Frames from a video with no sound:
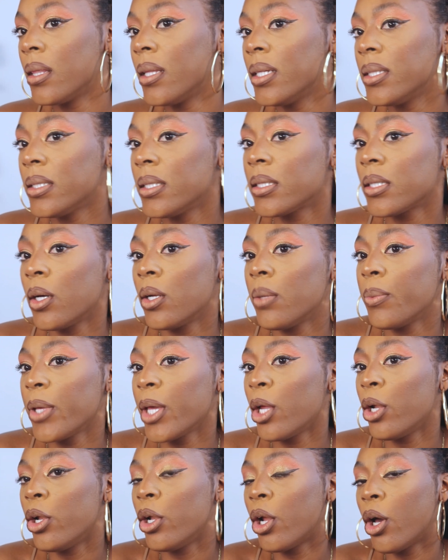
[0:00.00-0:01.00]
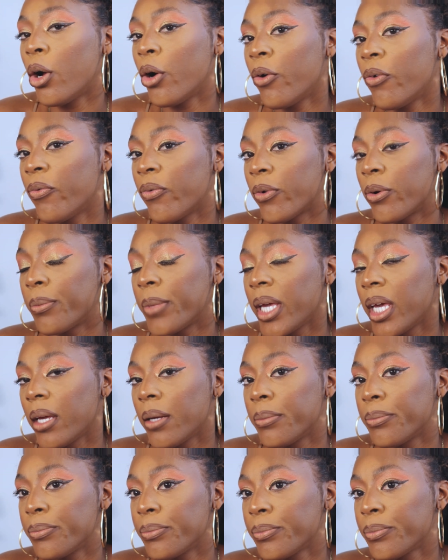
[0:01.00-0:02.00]
This is gonna be a no for
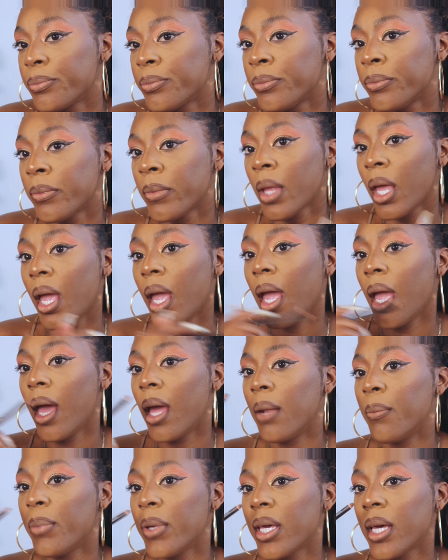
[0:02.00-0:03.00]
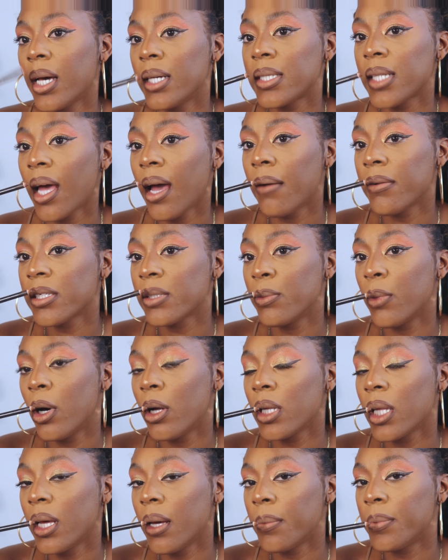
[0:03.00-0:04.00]
me. And because I have
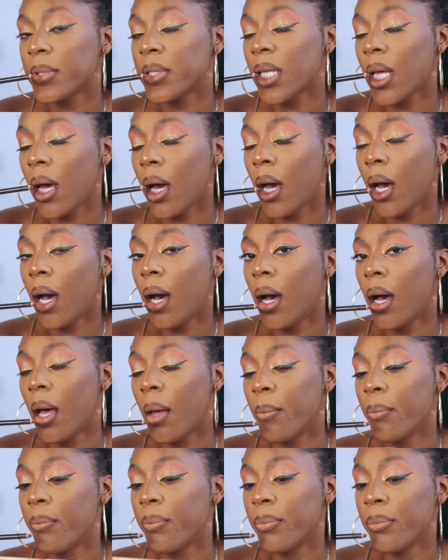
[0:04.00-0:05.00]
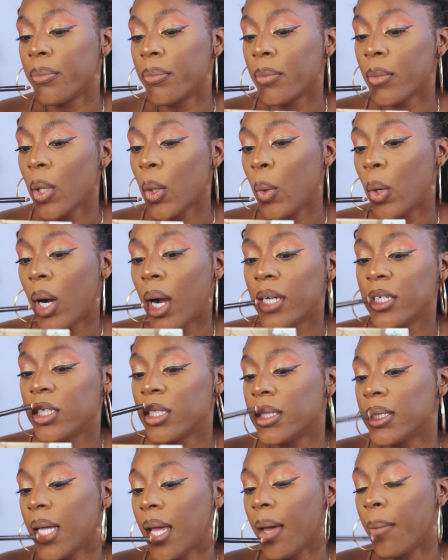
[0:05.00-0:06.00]
small lips, um, or I
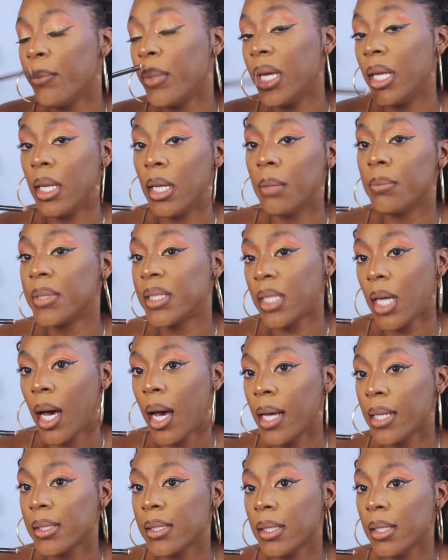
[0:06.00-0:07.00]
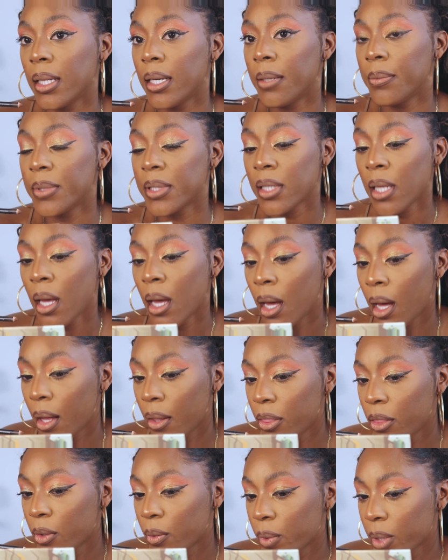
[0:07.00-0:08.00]
should say a medium sized lips,
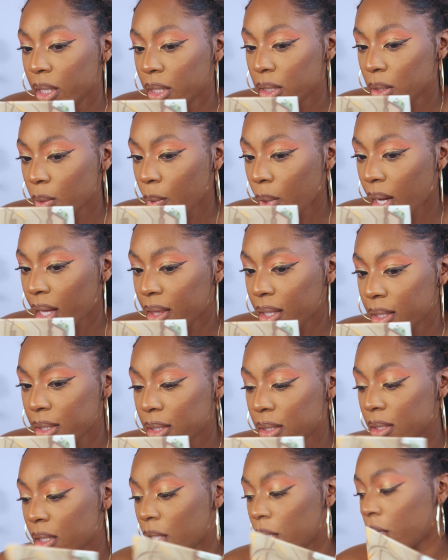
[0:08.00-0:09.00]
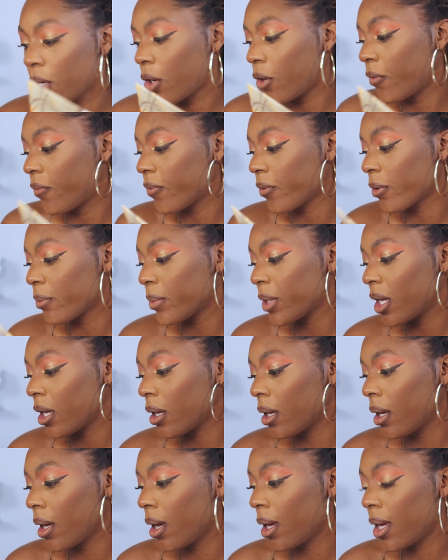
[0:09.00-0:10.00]
the reason why this is a no for
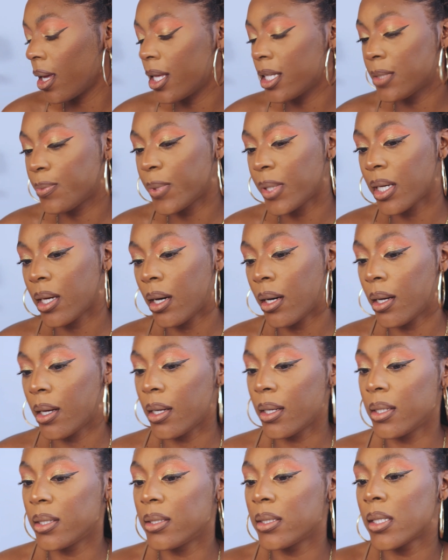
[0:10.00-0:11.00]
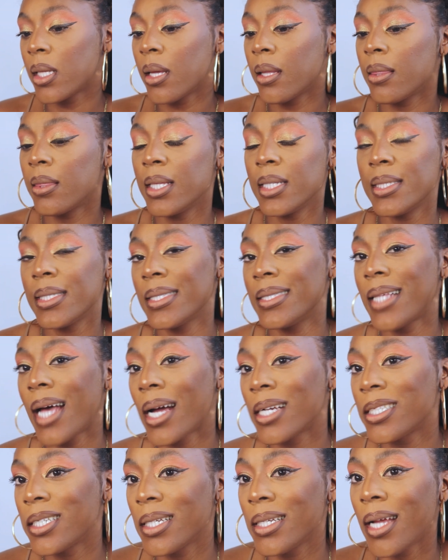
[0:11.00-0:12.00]
me is because this is
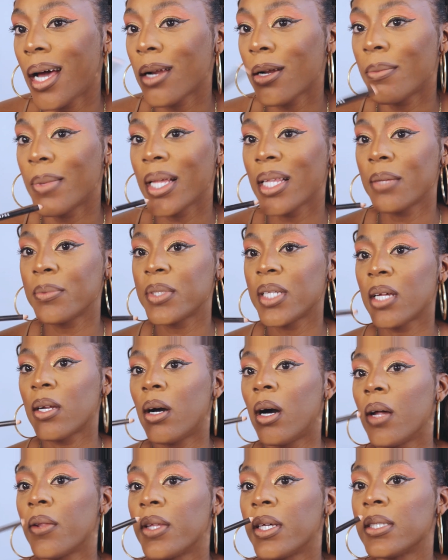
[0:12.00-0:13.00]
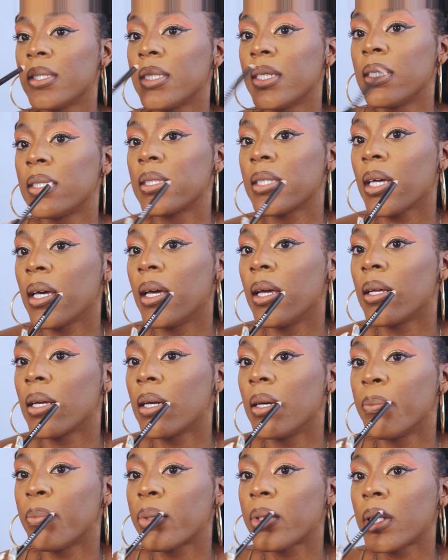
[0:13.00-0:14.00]
actually not on my lips at all. This is
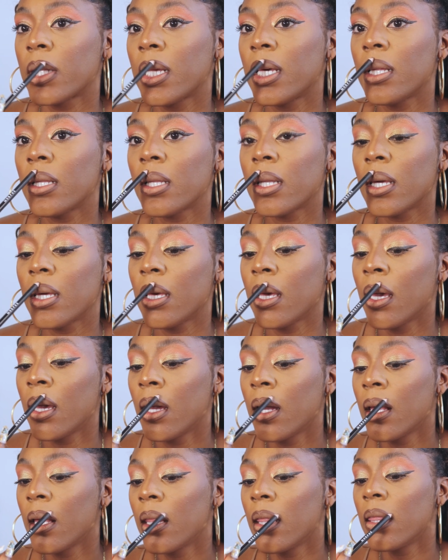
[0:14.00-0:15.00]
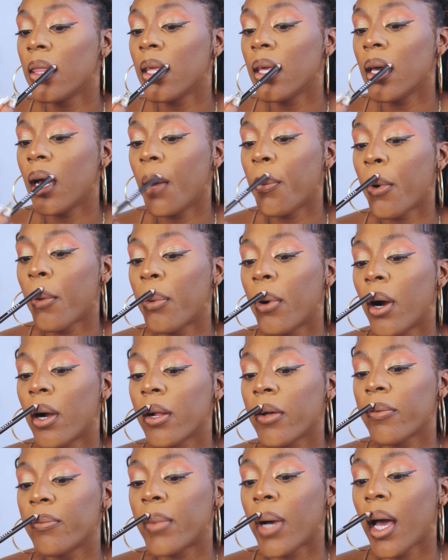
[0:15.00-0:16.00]
completely the upper
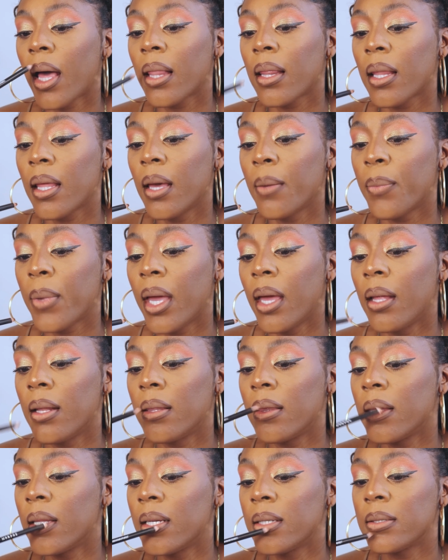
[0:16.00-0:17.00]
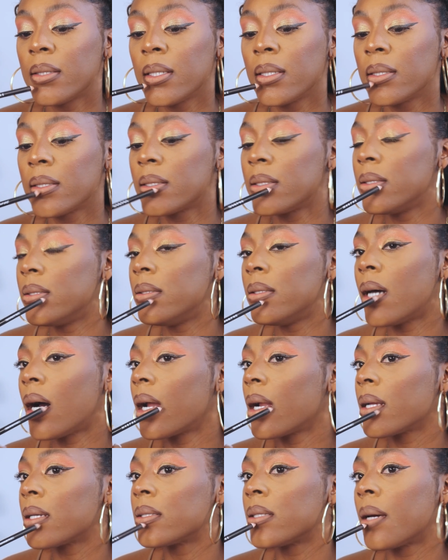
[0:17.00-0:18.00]
part of my lip and this is
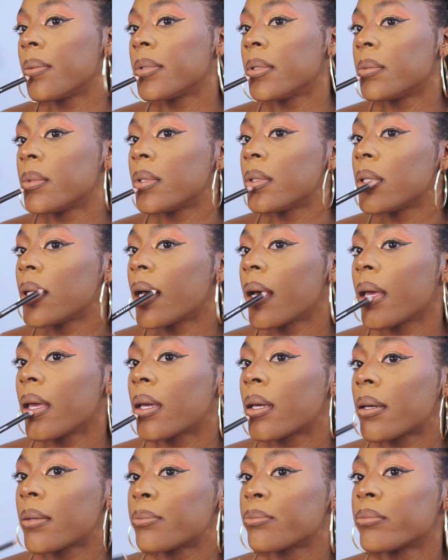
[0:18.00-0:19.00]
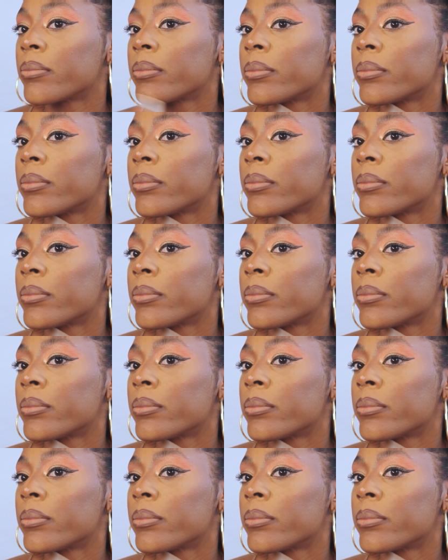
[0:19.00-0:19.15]
not acceptable. Like,